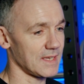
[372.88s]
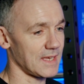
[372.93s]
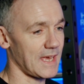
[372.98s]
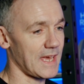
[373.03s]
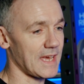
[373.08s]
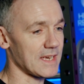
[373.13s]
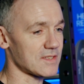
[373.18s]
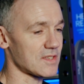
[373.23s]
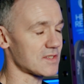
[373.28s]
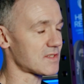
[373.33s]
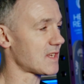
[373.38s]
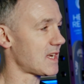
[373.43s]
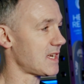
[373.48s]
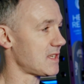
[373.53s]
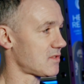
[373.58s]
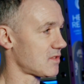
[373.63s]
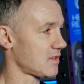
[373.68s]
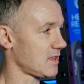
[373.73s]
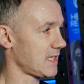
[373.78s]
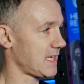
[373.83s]

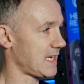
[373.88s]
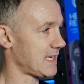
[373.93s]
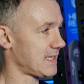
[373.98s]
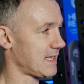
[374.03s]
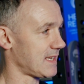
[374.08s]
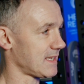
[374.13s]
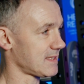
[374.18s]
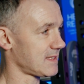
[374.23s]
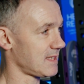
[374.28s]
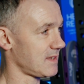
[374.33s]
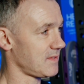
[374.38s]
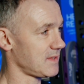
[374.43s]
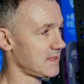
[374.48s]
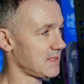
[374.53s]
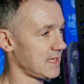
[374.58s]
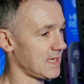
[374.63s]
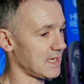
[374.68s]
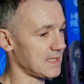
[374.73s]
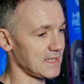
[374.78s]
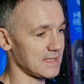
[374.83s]
exercise-related
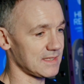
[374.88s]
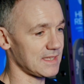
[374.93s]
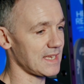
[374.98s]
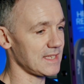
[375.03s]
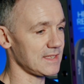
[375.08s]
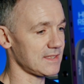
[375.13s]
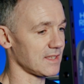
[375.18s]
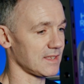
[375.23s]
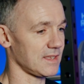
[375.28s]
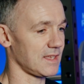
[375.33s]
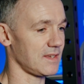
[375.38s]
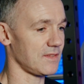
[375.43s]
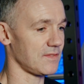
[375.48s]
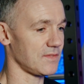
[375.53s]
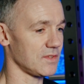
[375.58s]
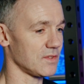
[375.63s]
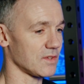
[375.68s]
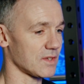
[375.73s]
activity, and they tend to live,